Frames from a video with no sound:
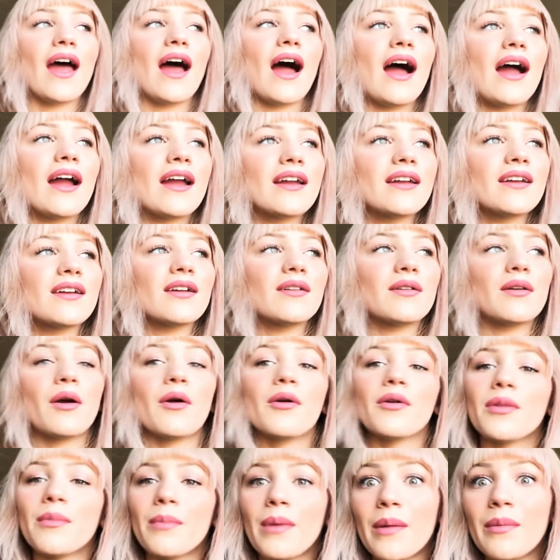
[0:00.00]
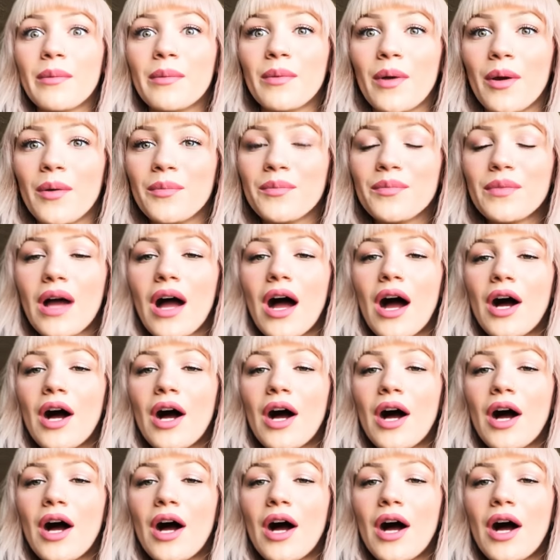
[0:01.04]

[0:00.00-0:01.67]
I, or the baby bump.